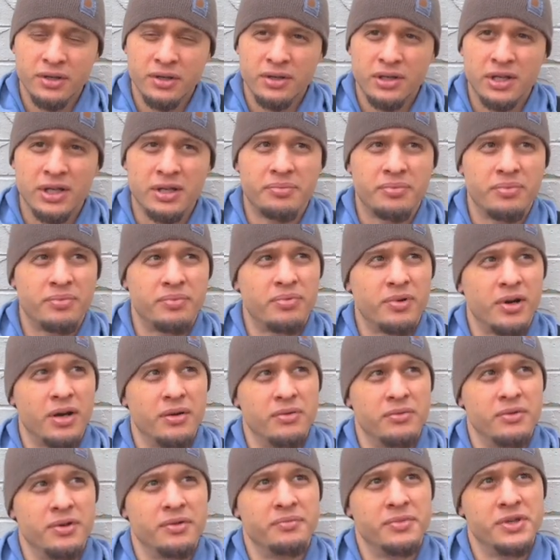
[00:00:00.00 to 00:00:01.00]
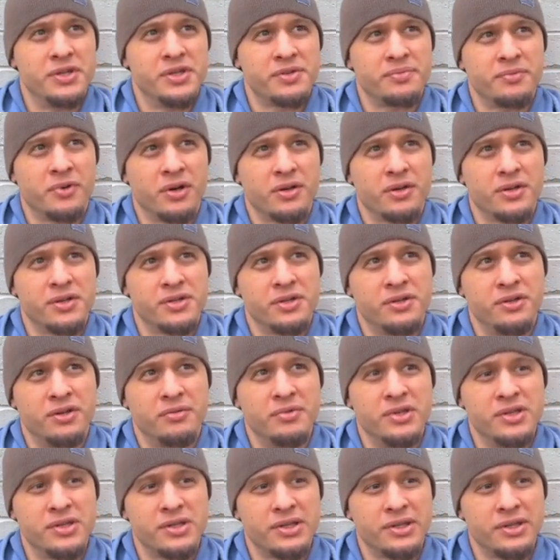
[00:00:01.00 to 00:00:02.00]
That probably wouldn't be smart because then they'll
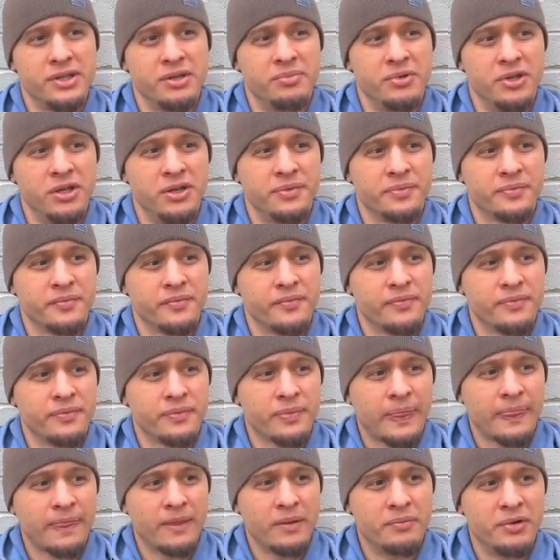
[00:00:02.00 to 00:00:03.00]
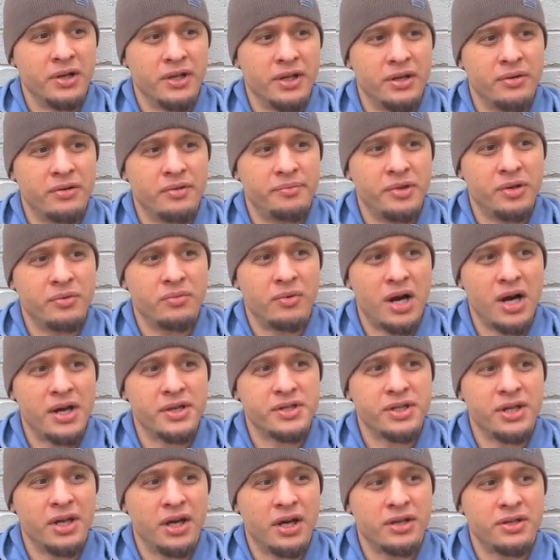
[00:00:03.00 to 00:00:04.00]
be sleepy. But it would be
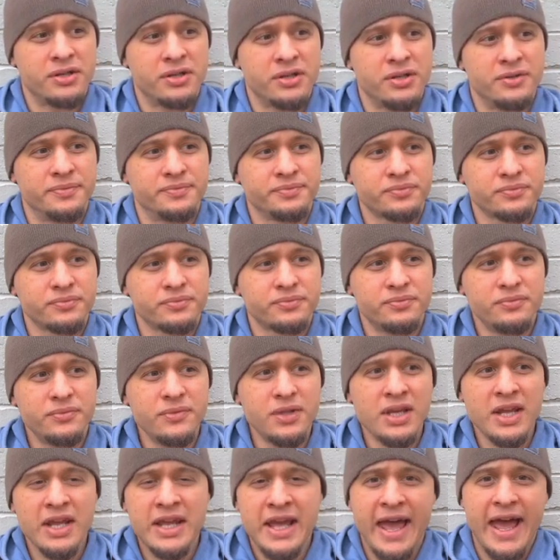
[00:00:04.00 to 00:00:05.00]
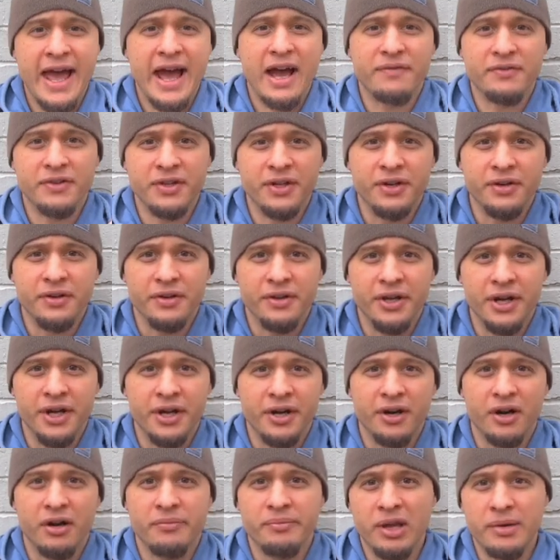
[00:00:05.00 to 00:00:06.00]
wise, yeah, to have dinner
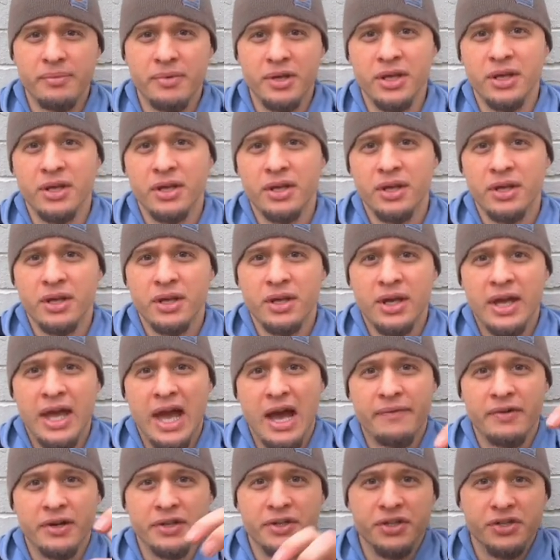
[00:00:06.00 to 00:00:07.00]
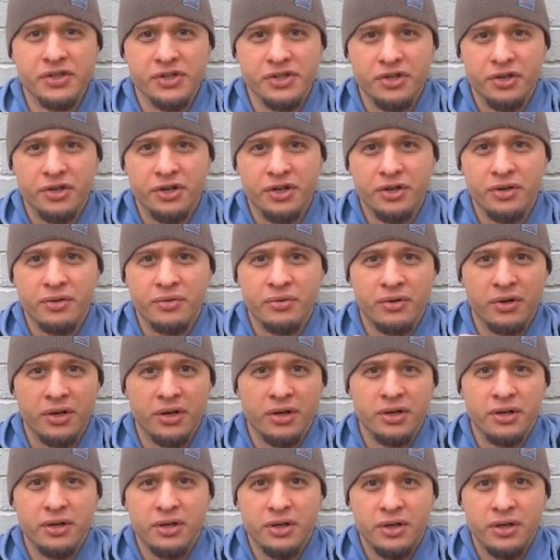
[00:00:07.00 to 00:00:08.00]
there or maybe have a dessert or
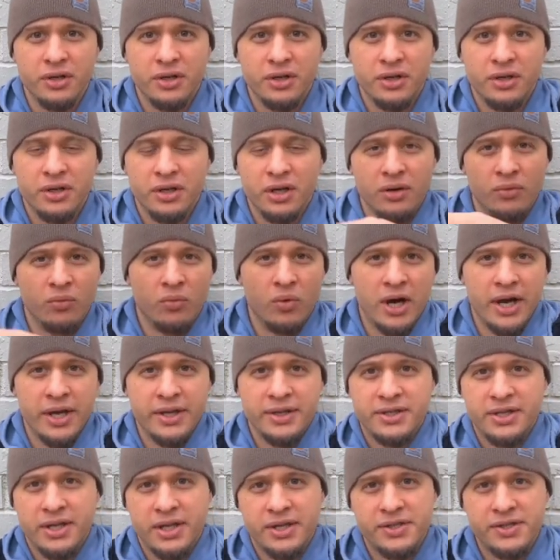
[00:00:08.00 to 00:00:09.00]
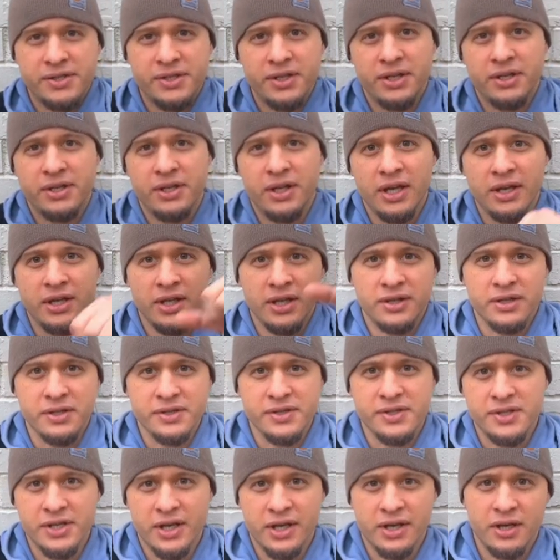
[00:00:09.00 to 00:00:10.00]
a, a wine tasting and then the
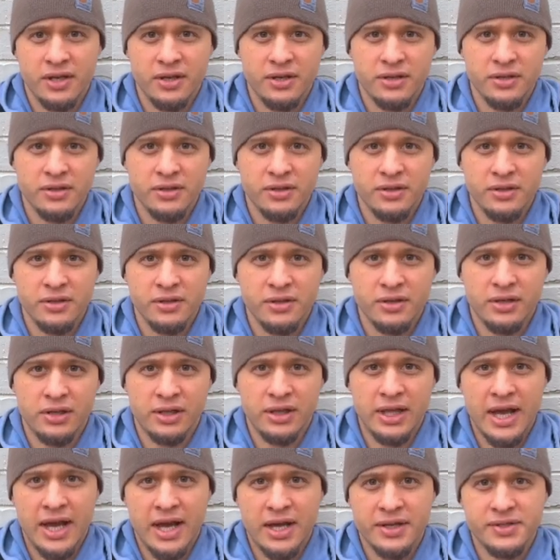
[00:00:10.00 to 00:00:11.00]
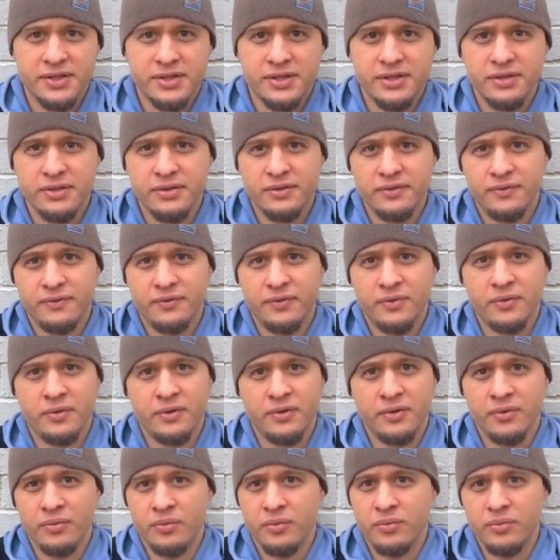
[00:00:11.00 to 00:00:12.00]
second class for
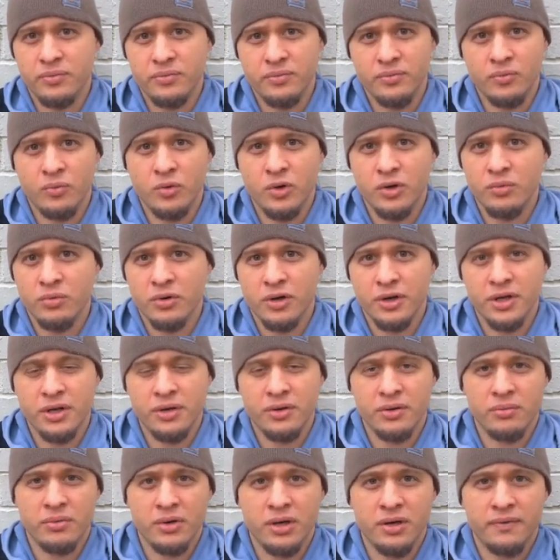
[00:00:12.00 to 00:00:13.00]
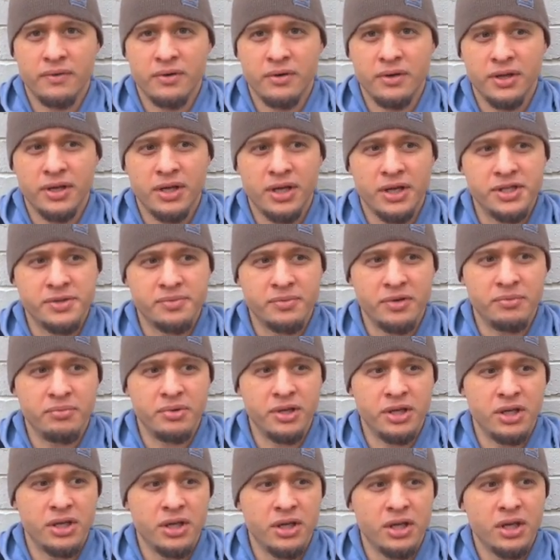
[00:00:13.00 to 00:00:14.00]
the woodworking or whatever the case may
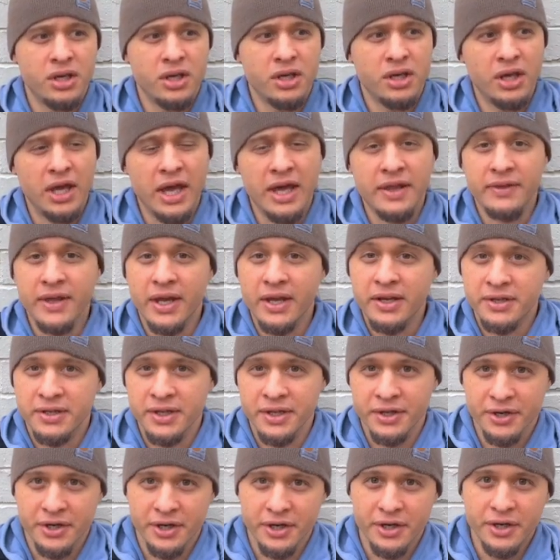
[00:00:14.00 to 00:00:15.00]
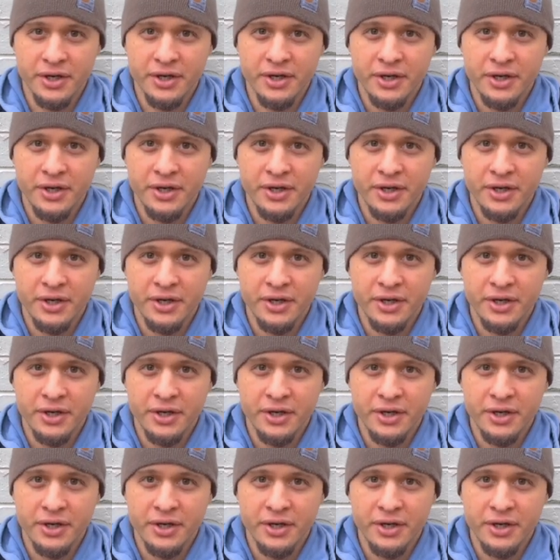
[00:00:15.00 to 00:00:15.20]
be, and then dinner,